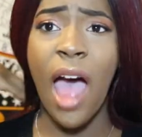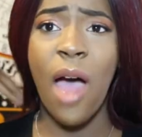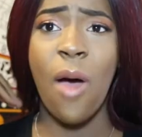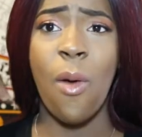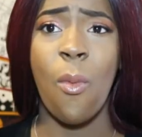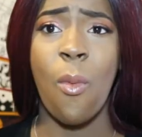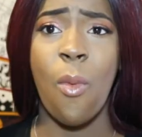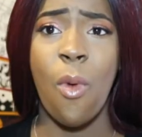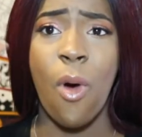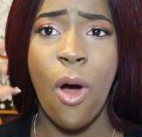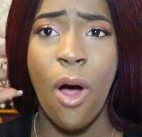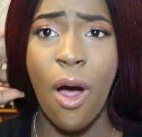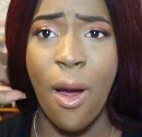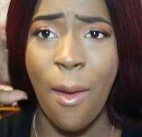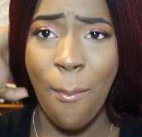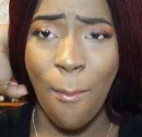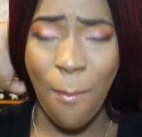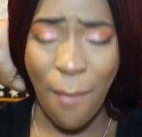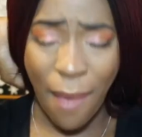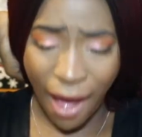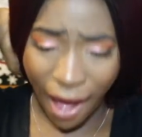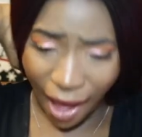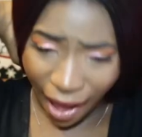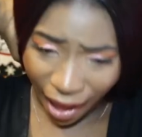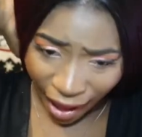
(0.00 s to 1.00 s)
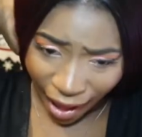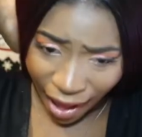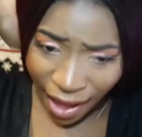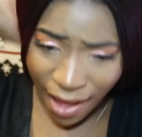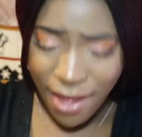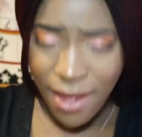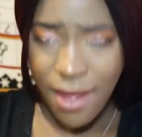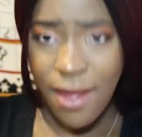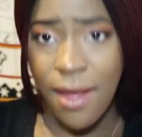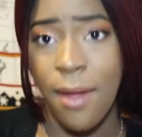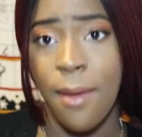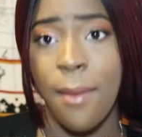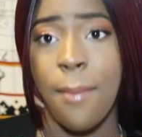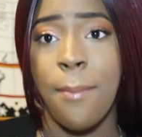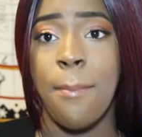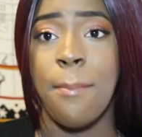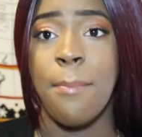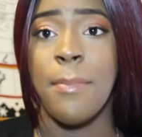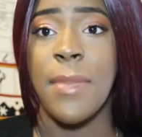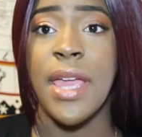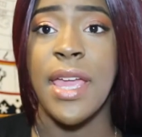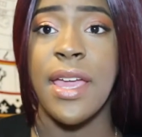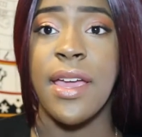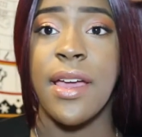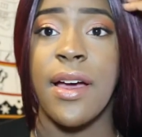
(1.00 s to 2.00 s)
I want my
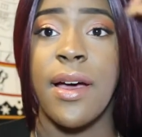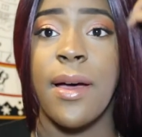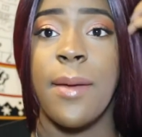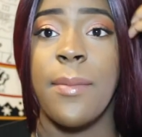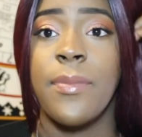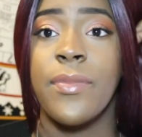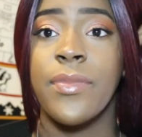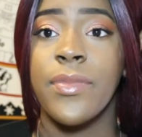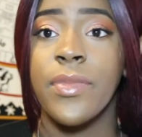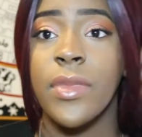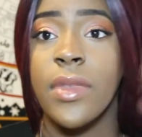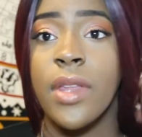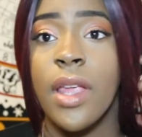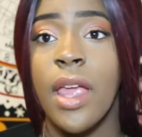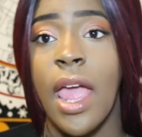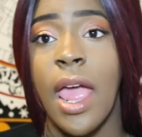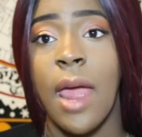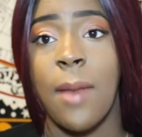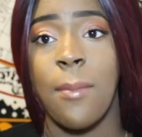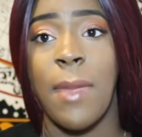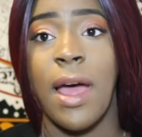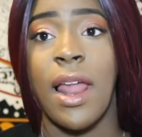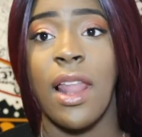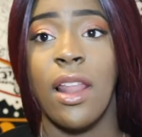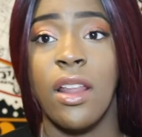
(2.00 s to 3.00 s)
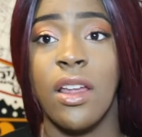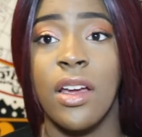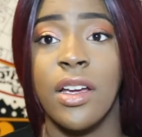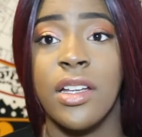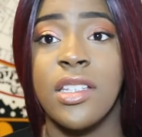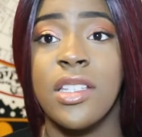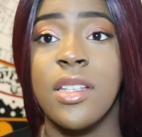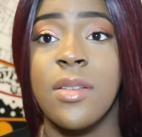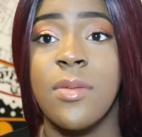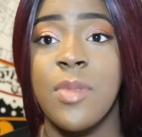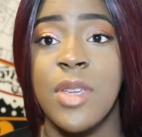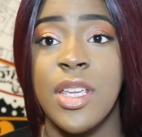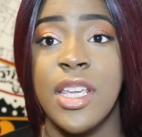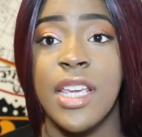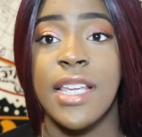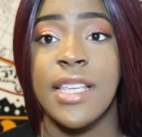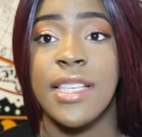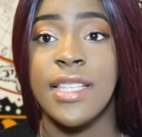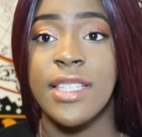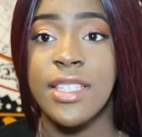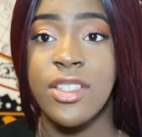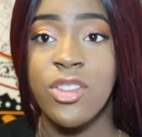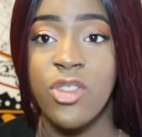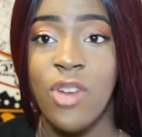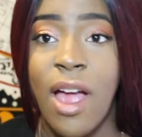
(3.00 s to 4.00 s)
makeup and my look to be
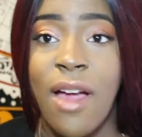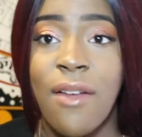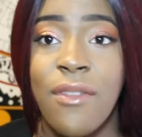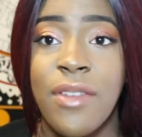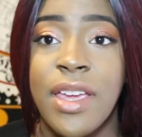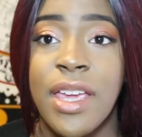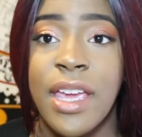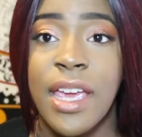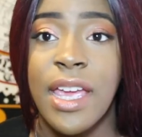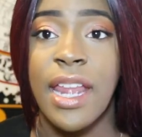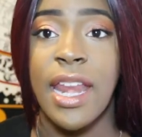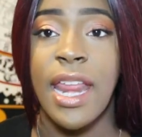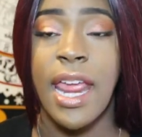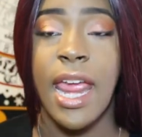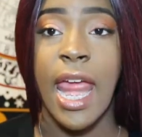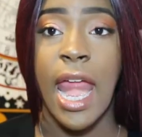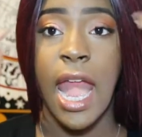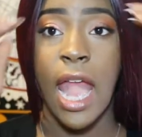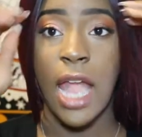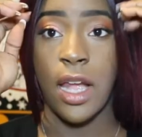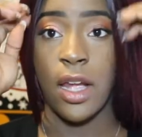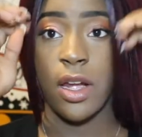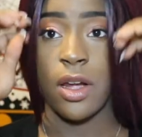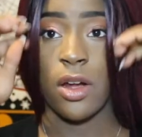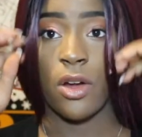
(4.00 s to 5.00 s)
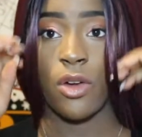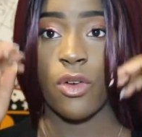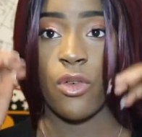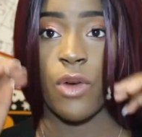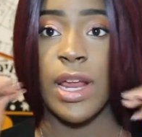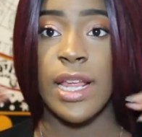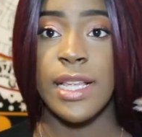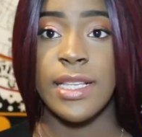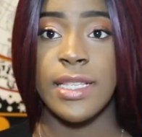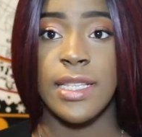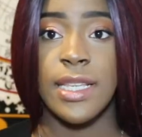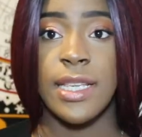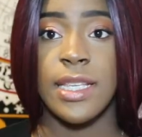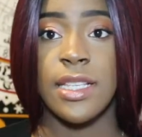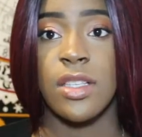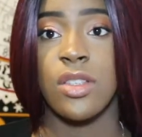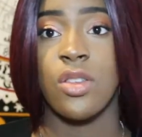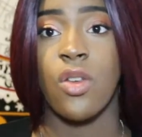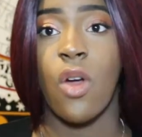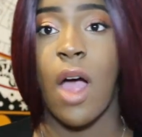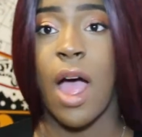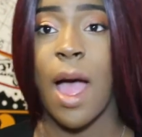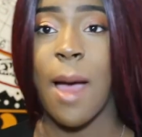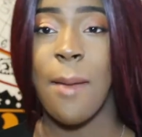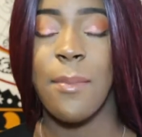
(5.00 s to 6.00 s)
extravagant and crazy,
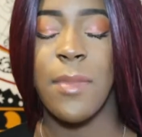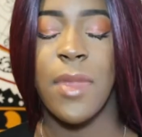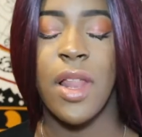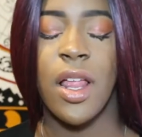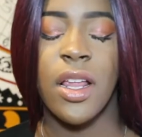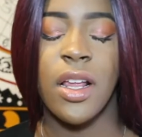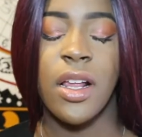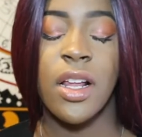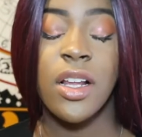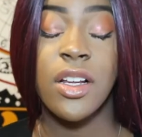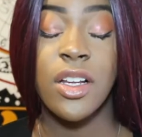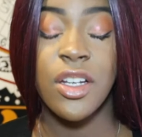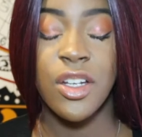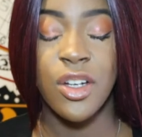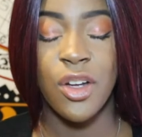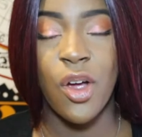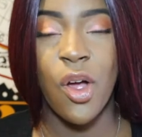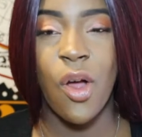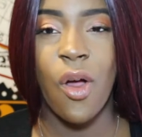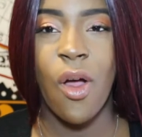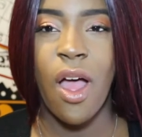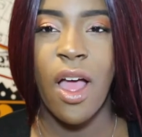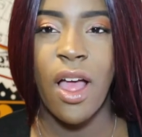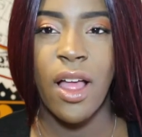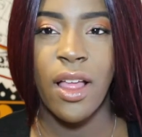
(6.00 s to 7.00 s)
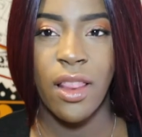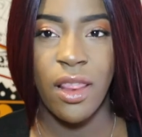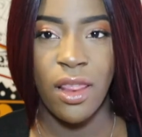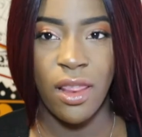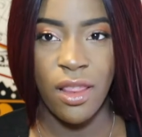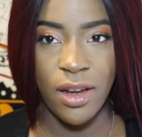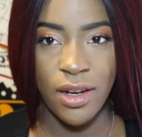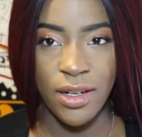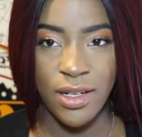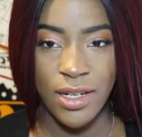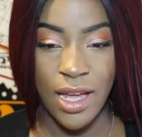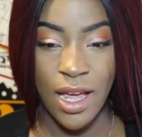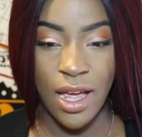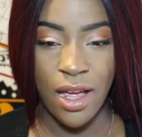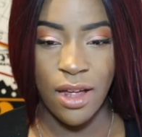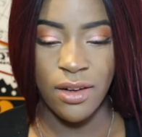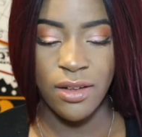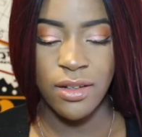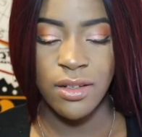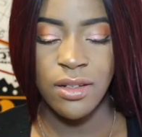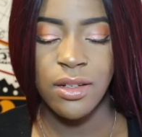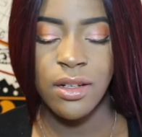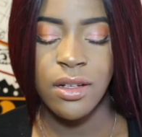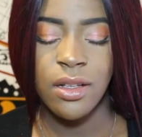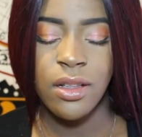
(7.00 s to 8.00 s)
so I'm up, you know, look
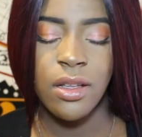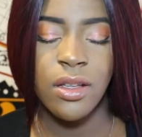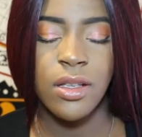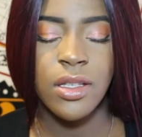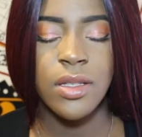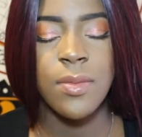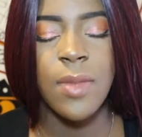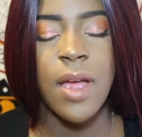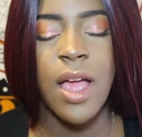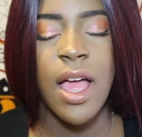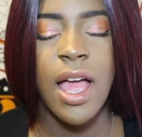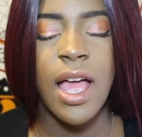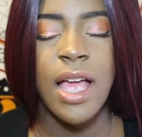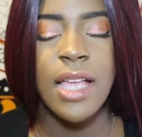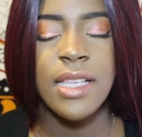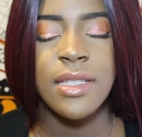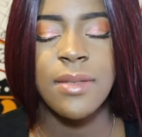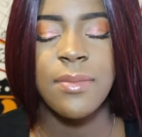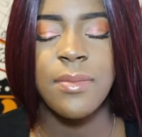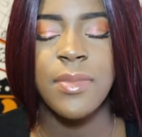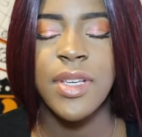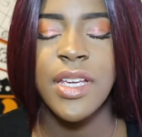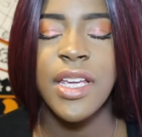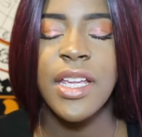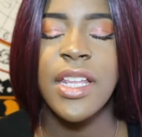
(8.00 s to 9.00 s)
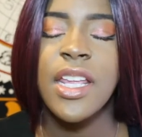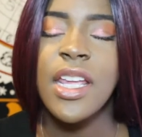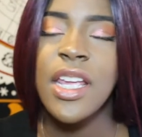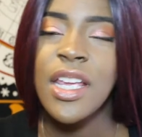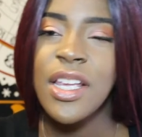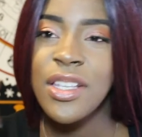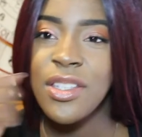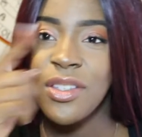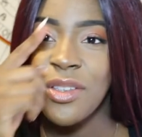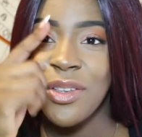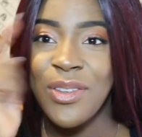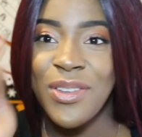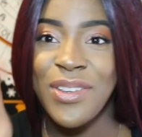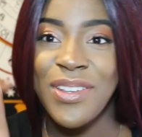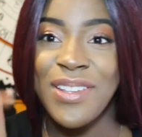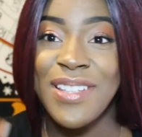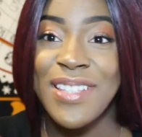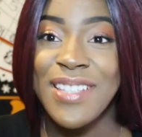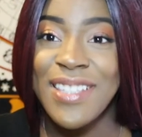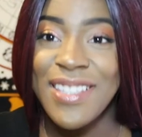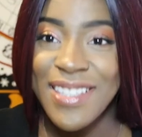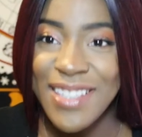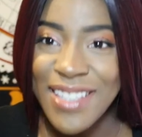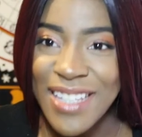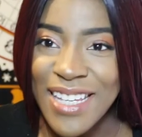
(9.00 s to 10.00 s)
down, close my eyes a bit so you can
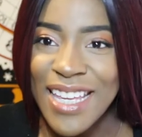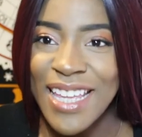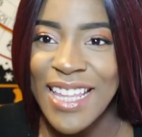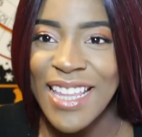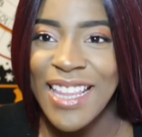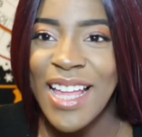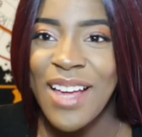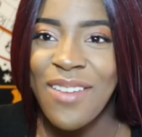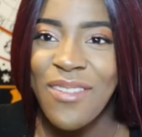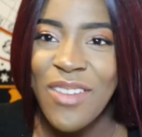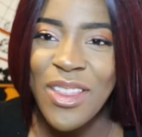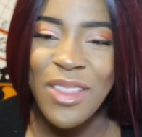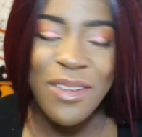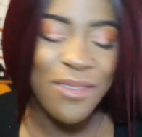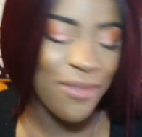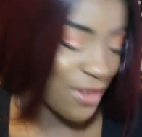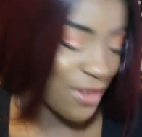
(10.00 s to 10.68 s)
see that